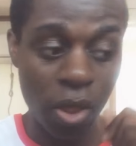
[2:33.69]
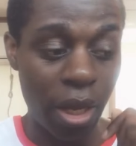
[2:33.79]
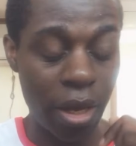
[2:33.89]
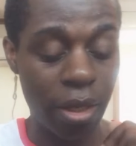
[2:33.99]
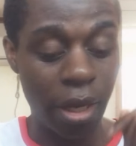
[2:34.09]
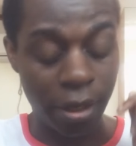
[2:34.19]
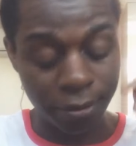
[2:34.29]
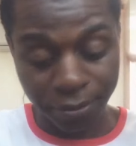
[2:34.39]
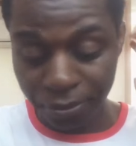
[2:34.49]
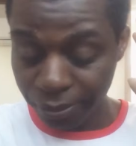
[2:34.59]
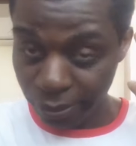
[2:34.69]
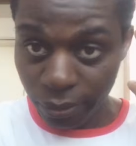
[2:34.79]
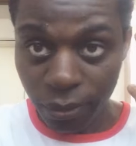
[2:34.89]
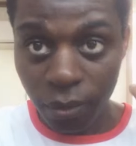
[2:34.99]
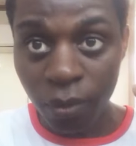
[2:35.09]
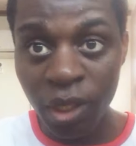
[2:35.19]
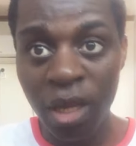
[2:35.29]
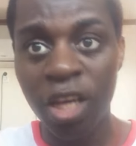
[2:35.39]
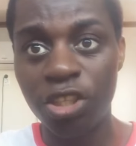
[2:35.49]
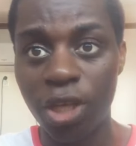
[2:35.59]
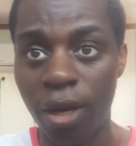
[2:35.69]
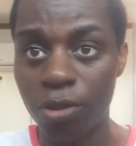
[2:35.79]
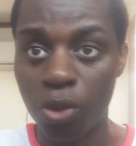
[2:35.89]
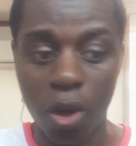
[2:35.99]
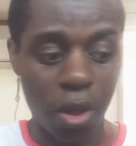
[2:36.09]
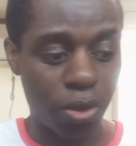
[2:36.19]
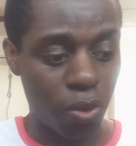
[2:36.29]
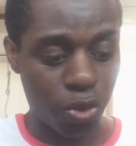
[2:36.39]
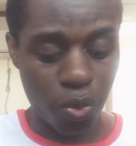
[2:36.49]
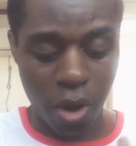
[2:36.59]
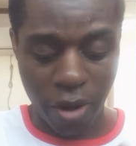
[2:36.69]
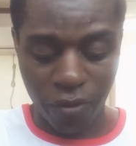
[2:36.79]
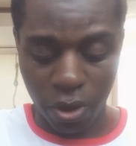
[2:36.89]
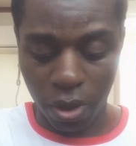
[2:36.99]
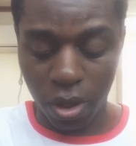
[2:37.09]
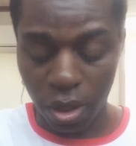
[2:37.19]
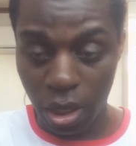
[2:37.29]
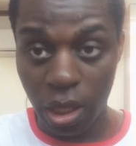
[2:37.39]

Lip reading: And shout out to all those who have